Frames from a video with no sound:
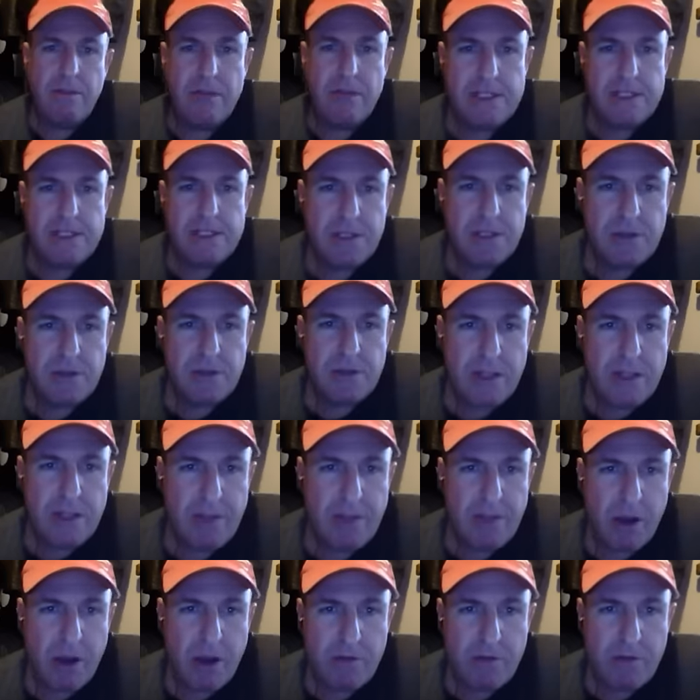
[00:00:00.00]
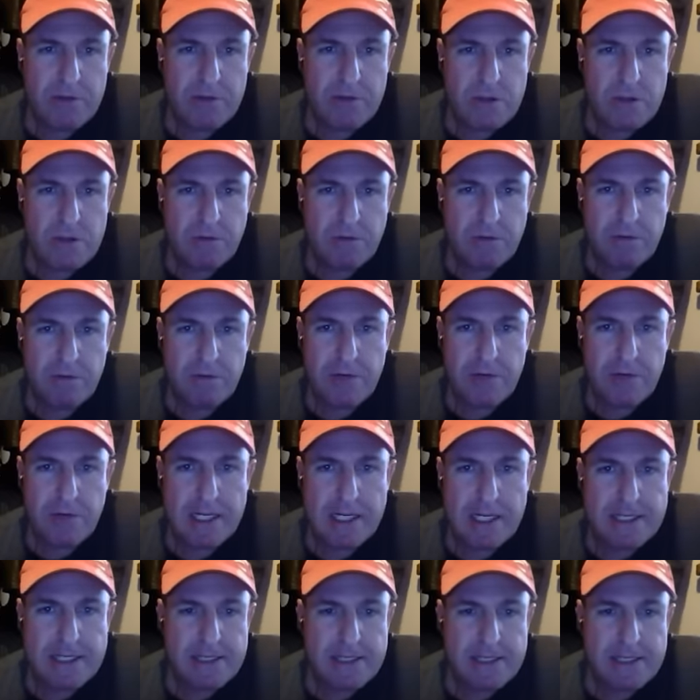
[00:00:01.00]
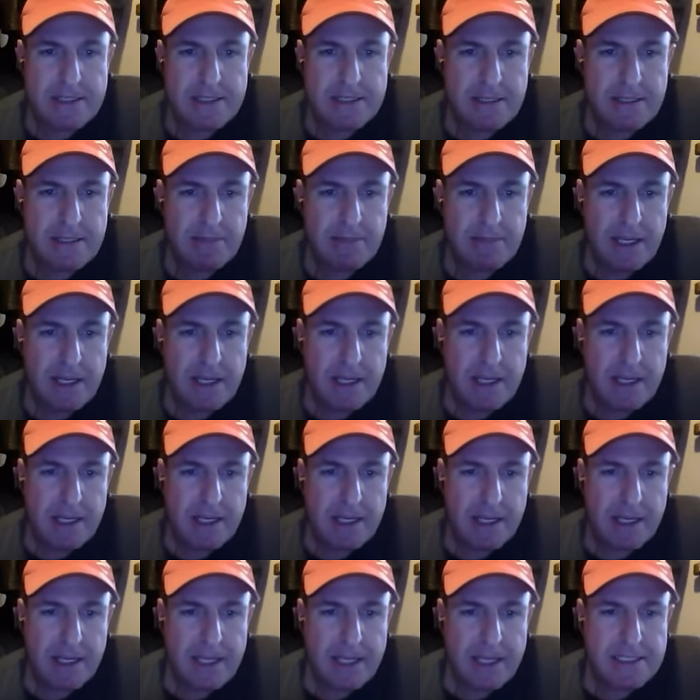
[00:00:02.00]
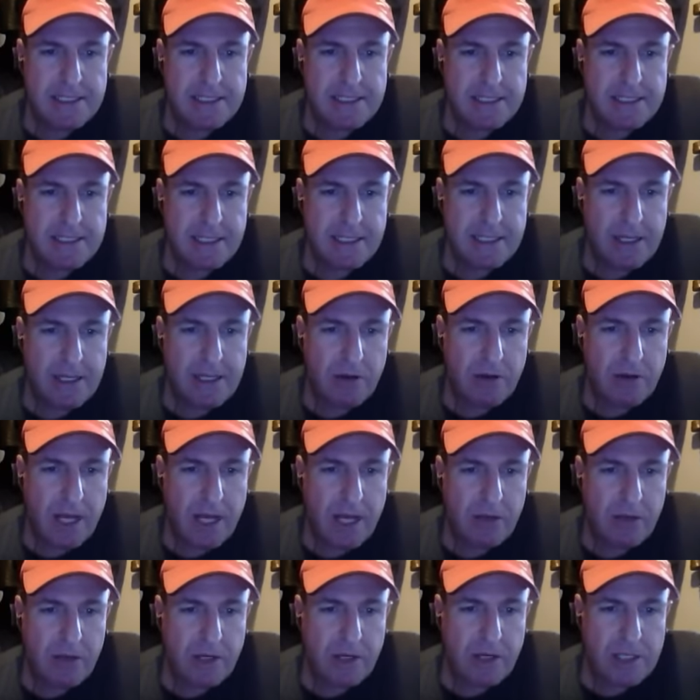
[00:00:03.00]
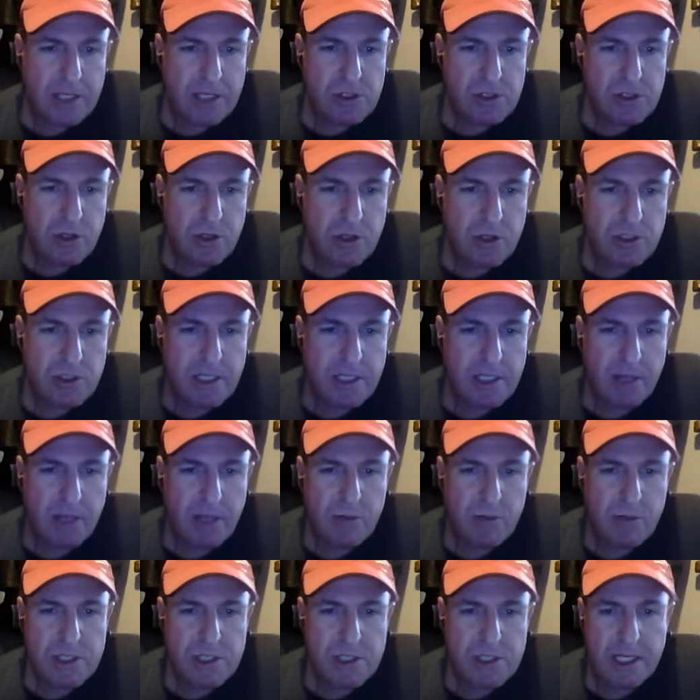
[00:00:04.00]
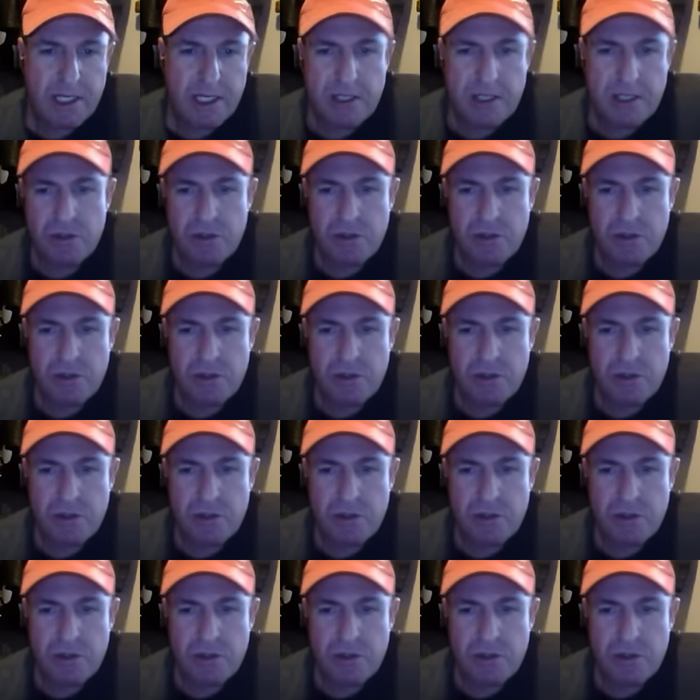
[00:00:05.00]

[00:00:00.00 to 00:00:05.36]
That's it, you're in the back office of your free lead system. Next, click on how do I get started and watch the getting